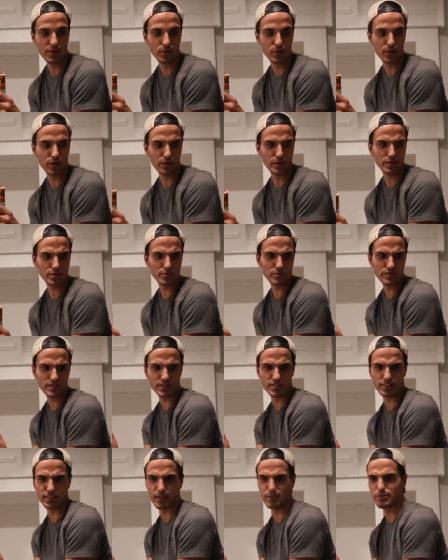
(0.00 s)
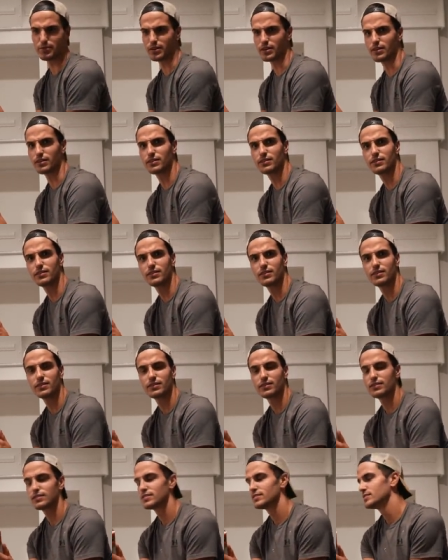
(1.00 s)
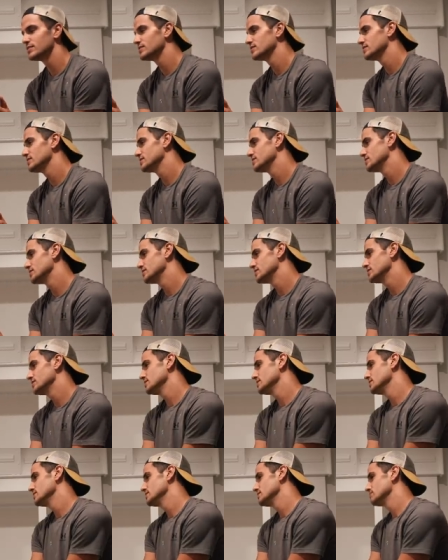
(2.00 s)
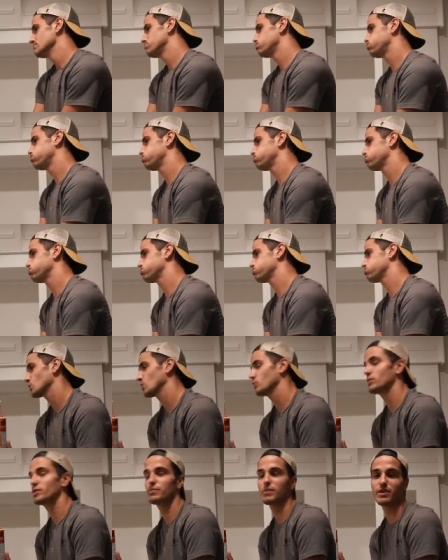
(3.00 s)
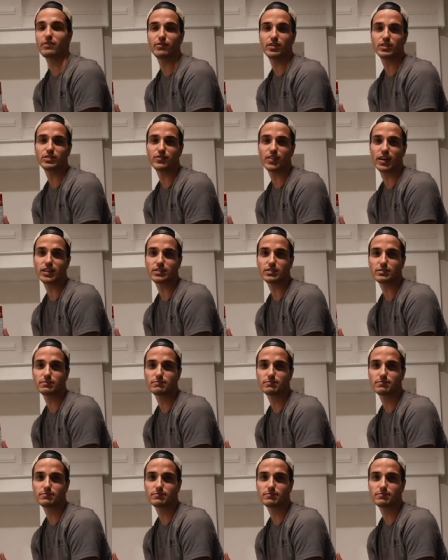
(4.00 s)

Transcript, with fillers: What are we doing for supper? I have no idea, Todd. We can make French fries.